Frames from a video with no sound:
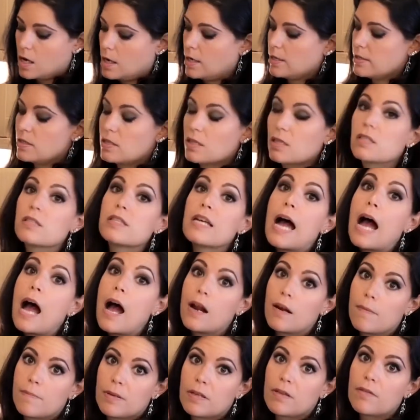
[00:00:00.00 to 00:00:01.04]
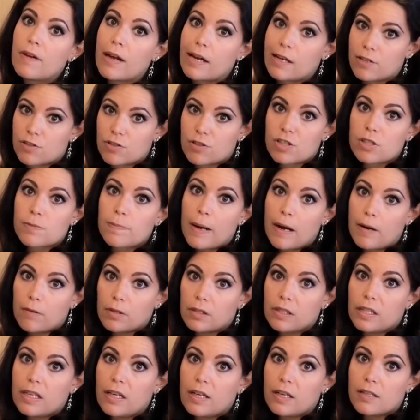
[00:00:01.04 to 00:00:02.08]
I tend to add a bit of extra
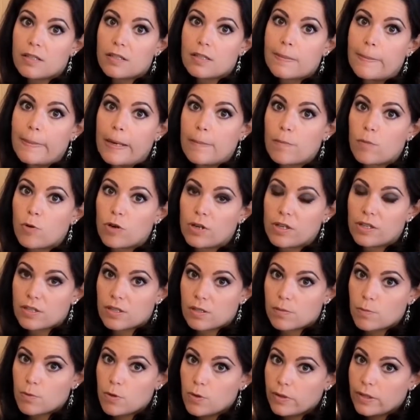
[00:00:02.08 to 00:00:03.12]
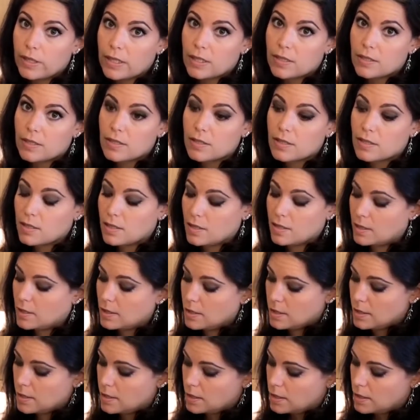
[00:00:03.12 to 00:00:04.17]
spirulina into my morning smoothies.
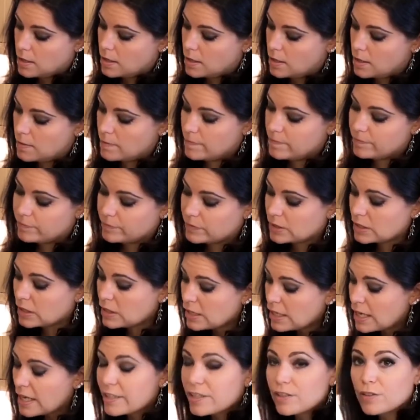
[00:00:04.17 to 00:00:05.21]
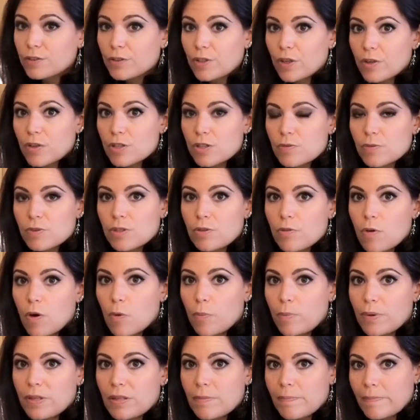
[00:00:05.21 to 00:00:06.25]
Yeah, you'll notice when you
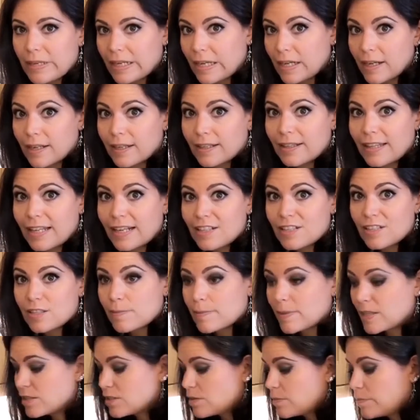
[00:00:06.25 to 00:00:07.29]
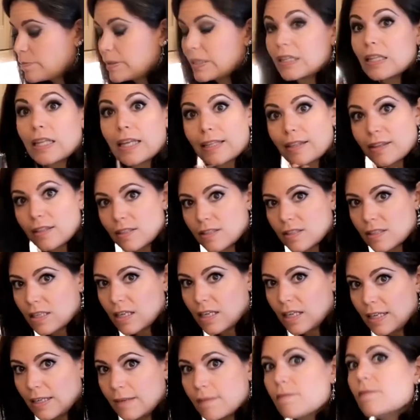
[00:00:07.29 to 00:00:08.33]
open the bag that it smells a bit like the
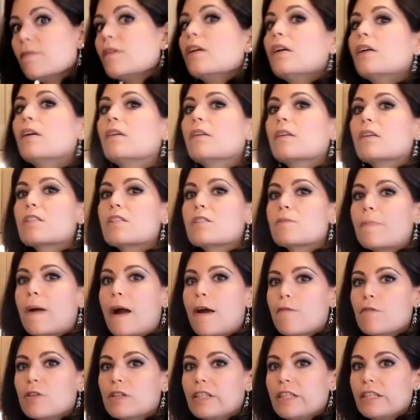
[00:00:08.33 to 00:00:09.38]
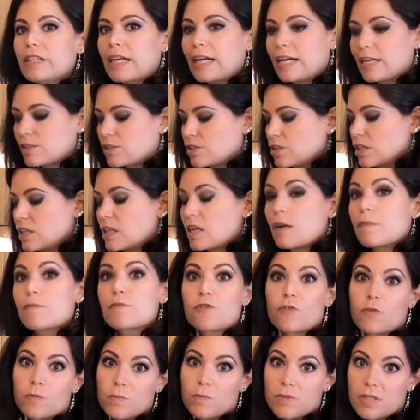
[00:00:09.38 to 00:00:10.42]
sea, because spirulina actually
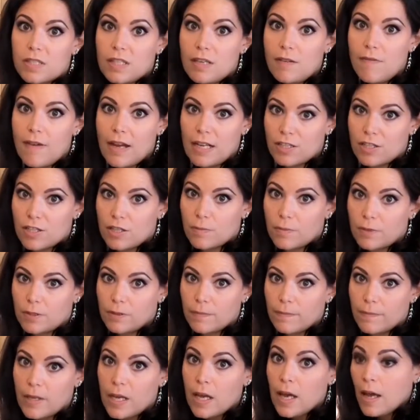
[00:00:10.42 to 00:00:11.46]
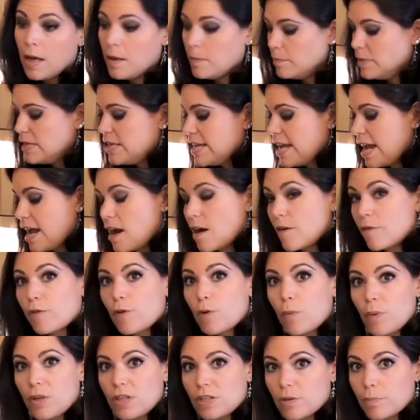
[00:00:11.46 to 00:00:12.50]
comes from sea vegetable. Be
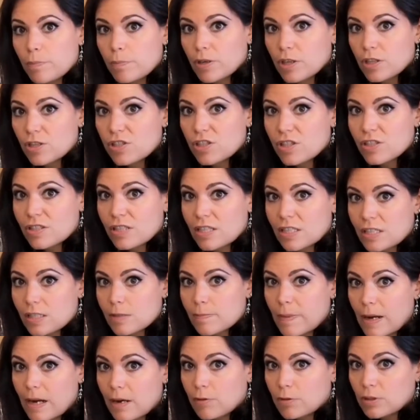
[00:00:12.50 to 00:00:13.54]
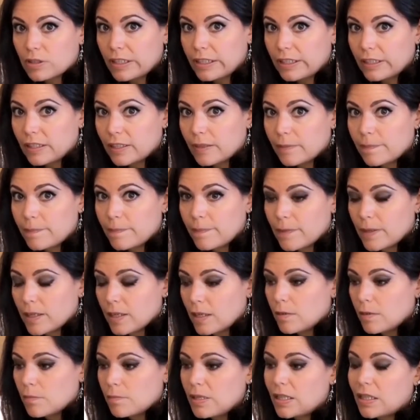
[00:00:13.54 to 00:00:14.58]
careful when you're purchasing spirulina,
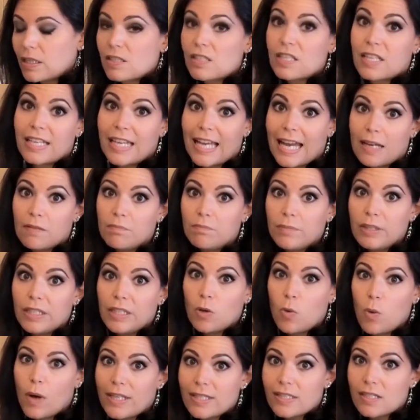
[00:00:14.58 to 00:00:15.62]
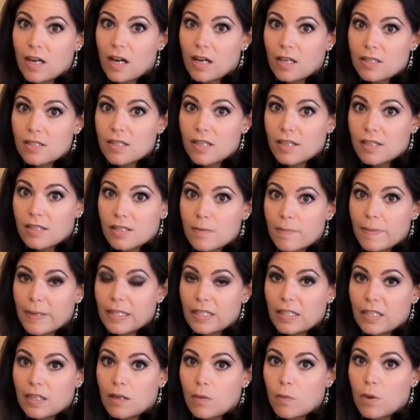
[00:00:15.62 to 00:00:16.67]
because it can be quite toxic
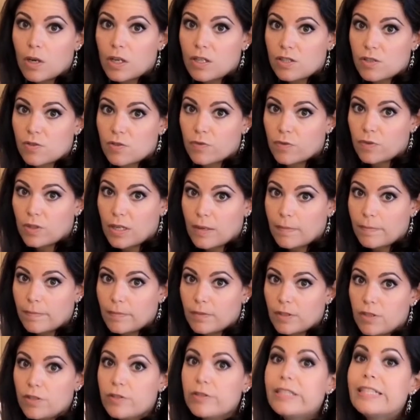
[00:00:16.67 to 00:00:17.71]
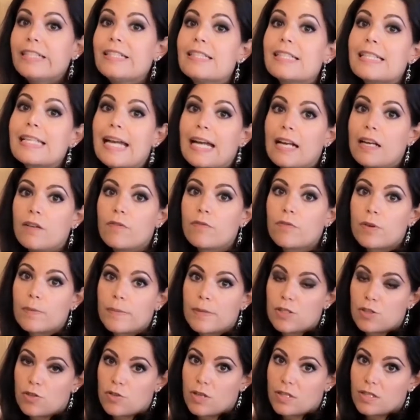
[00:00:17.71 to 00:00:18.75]
depending on where it's from. You need to get it from
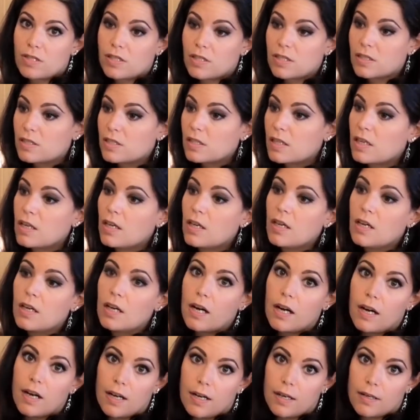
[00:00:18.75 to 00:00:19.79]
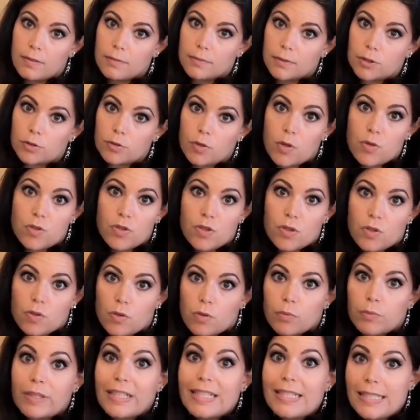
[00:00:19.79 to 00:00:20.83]
a trusted grocer
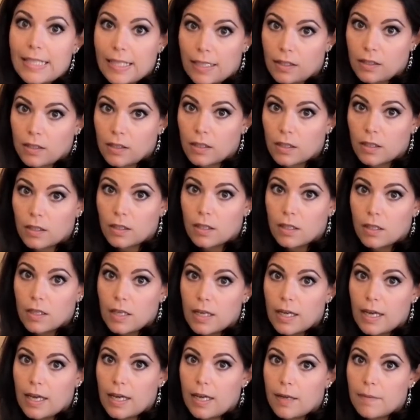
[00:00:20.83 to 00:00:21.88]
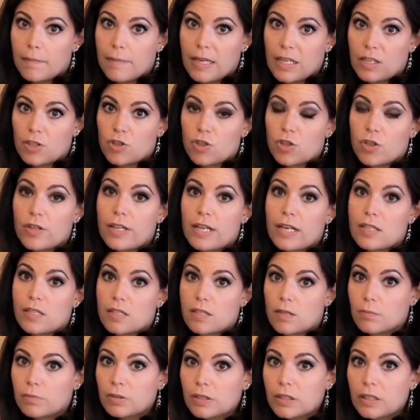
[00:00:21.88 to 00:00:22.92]
or retailer and make sure that it's
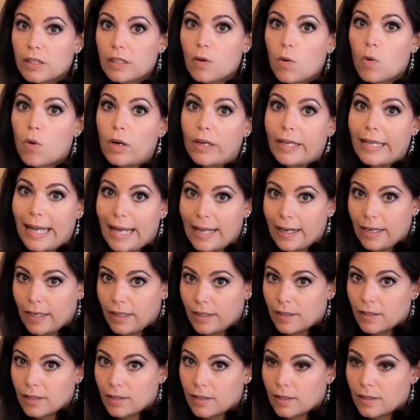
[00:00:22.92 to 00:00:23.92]
completely organic.